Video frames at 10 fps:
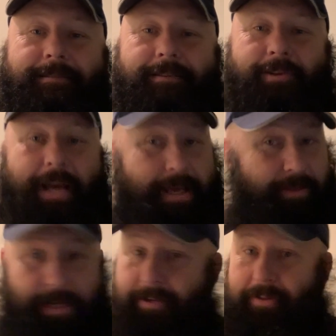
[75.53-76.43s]
Okay,
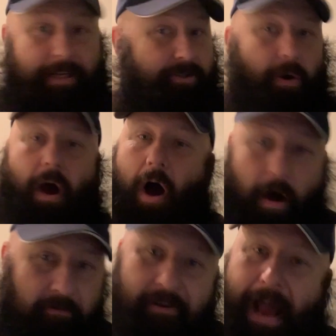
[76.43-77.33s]
the, these are
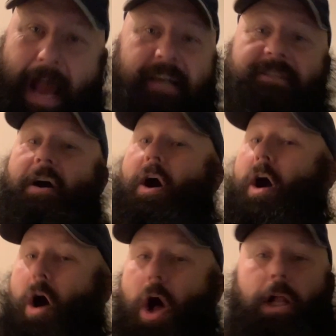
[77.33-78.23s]
all facts,
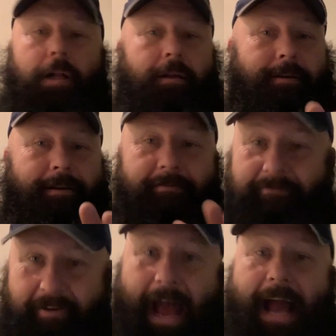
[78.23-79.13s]
all
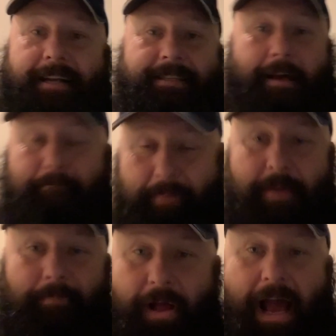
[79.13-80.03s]
facts that
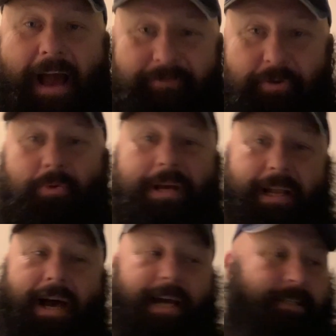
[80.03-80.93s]
people have to
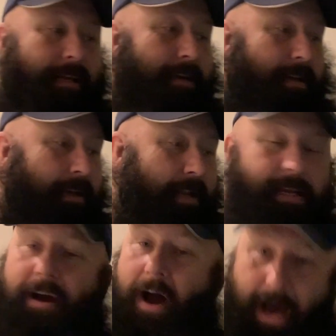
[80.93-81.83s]
realize.
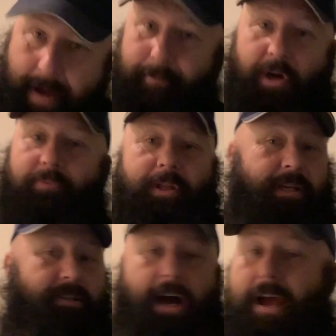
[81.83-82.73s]
Like, I'm good with
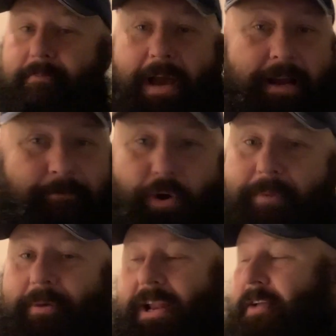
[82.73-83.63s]
this. I'm at a point
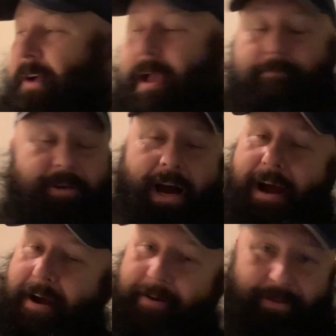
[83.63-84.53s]
in my life, I'm
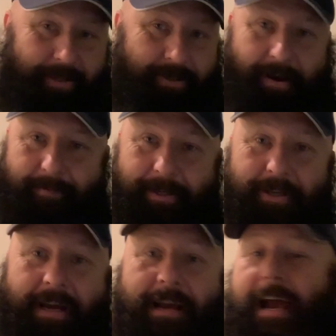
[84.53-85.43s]
tired of this garbage.
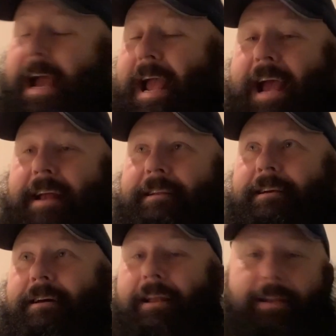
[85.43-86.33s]
And
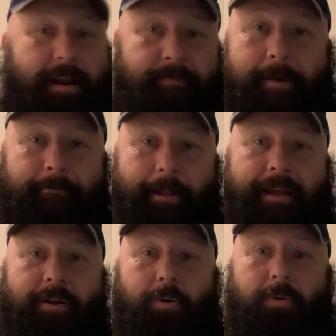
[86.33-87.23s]
a lot of people I
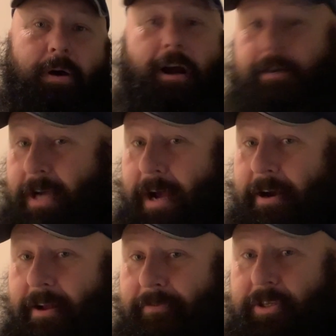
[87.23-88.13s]
know are
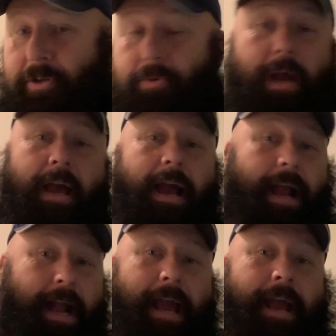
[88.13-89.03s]
tired of it too.
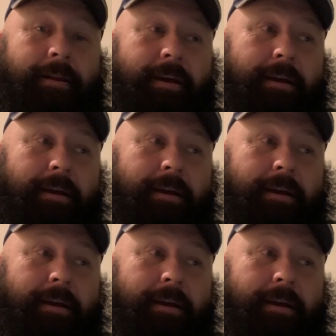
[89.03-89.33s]
And